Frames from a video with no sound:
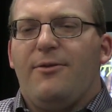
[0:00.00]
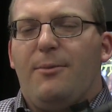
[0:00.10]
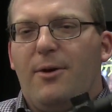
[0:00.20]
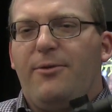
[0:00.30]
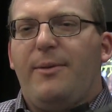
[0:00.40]
For
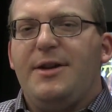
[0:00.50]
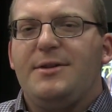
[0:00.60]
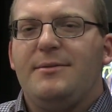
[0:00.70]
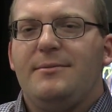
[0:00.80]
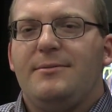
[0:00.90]
more information,
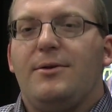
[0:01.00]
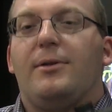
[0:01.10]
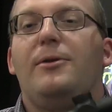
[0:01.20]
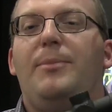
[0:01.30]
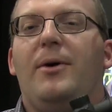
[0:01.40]
go
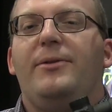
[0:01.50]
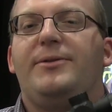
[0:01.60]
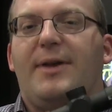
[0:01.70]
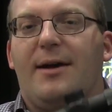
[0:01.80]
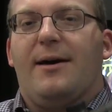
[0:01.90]
to
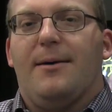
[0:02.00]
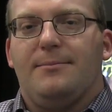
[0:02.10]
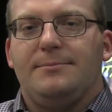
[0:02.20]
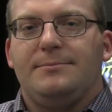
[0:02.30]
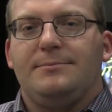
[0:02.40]

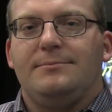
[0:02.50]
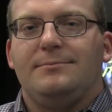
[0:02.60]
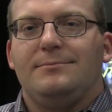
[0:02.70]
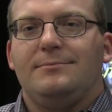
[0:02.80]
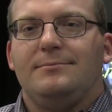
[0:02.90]

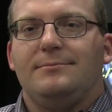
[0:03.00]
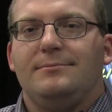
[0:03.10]
leupold.com.